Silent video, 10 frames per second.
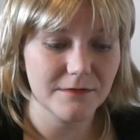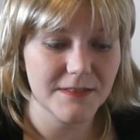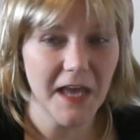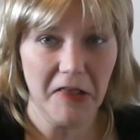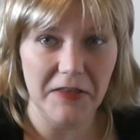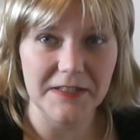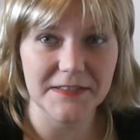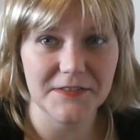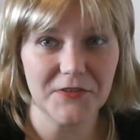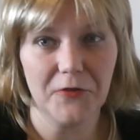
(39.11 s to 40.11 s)
talent
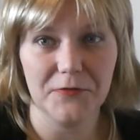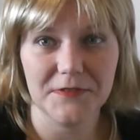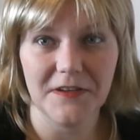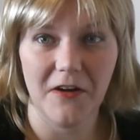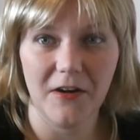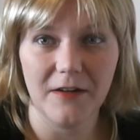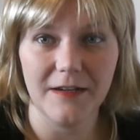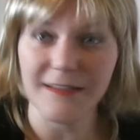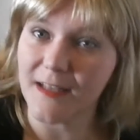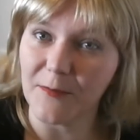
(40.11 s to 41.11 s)
shows
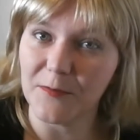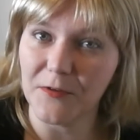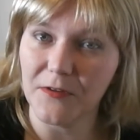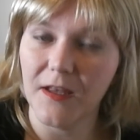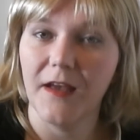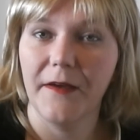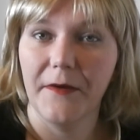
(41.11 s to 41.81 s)
are acceptable,